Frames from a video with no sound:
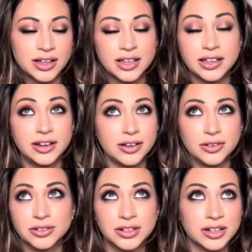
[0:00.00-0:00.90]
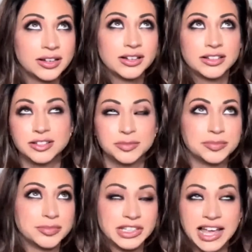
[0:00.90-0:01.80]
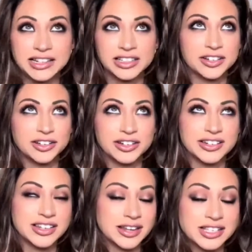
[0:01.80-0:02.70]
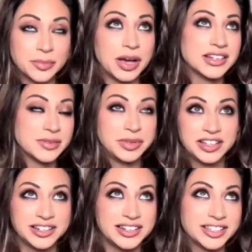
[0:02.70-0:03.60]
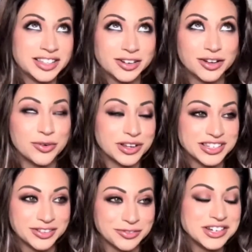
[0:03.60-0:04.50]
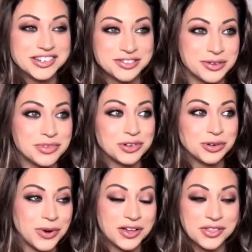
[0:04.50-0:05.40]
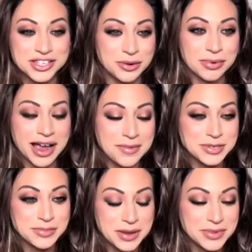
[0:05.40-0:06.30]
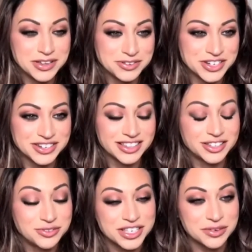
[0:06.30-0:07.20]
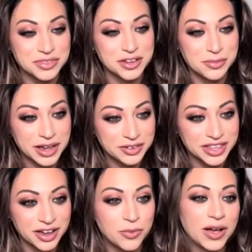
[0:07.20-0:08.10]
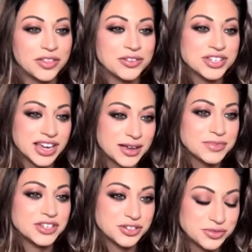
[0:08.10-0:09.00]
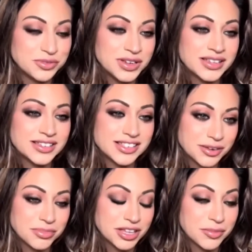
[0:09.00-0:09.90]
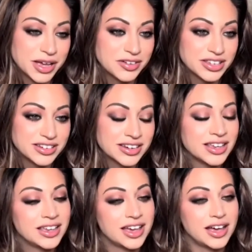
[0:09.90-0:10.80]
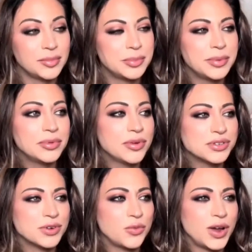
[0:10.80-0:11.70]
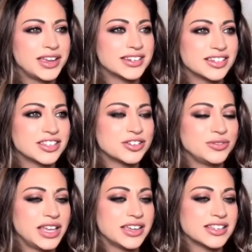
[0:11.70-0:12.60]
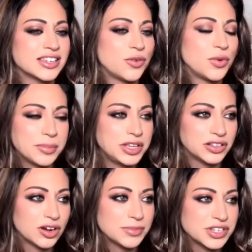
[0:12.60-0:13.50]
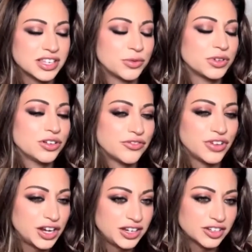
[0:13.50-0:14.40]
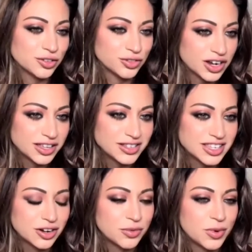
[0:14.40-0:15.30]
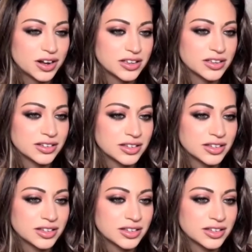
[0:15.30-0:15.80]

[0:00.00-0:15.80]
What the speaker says: you know, the likelihood, it's a possibility that they're going to redistribute your wealth. So perhaps maybe you should do something about that while there's time to do something about it. But people always want to wait till it's too late because they don't want to be alarmist. They don't want to look funny to the friends. They don't want to